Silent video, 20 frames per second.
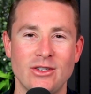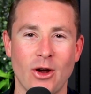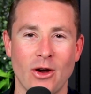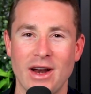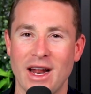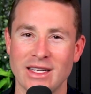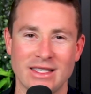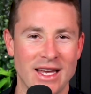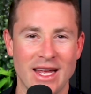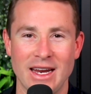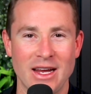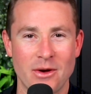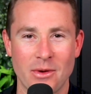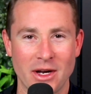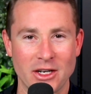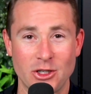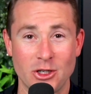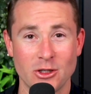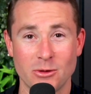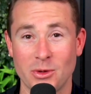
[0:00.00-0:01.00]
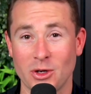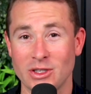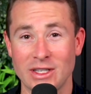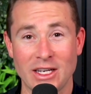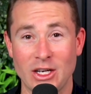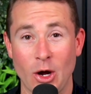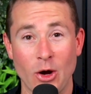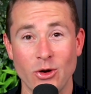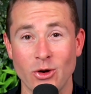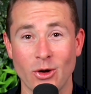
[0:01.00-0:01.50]
ask any questions because they
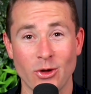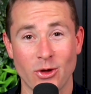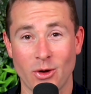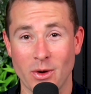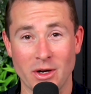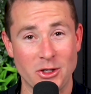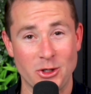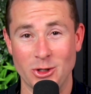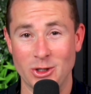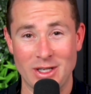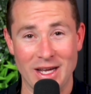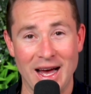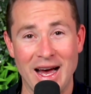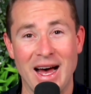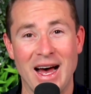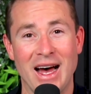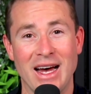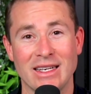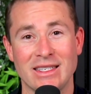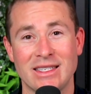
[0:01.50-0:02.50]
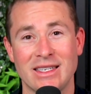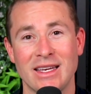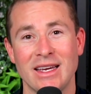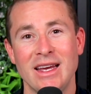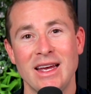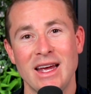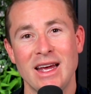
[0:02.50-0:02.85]
don't know the questions to ask.